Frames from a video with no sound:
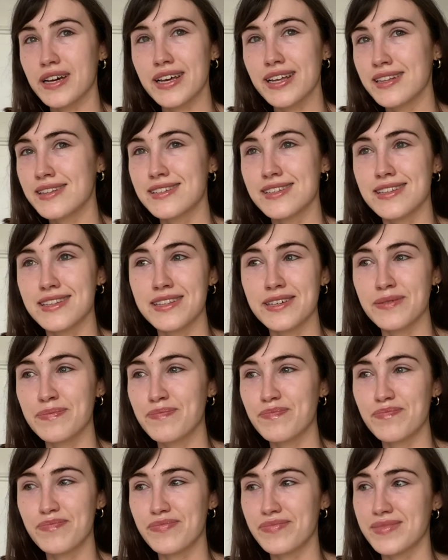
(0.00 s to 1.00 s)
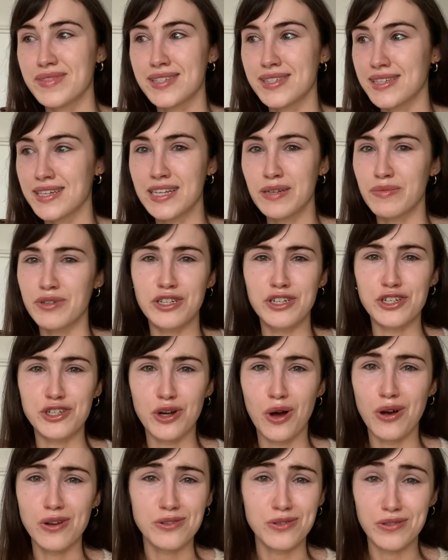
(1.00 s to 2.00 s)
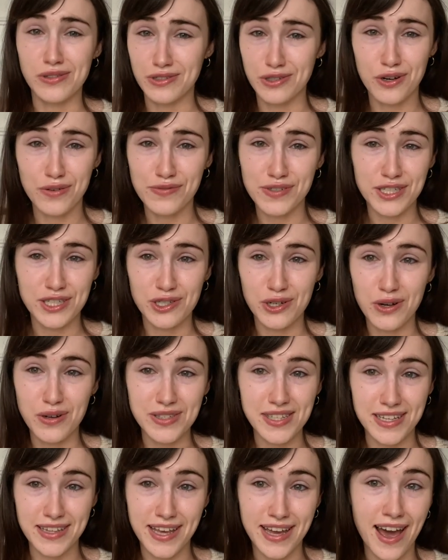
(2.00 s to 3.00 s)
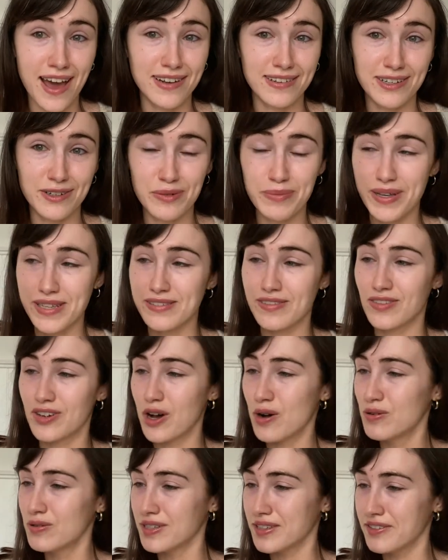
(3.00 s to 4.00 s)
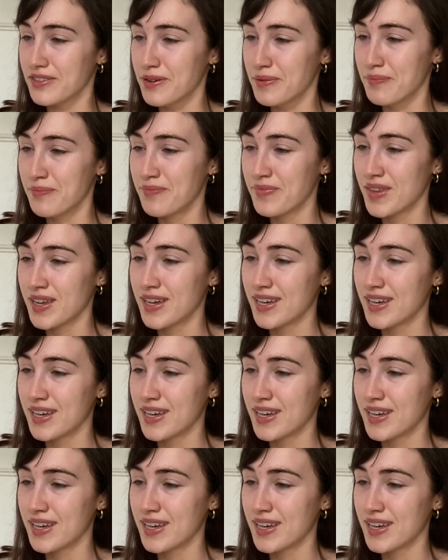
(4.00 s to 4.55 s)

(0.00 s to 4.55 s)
into the cinnamon shots or the toffee shots and they had little bits of gold in them.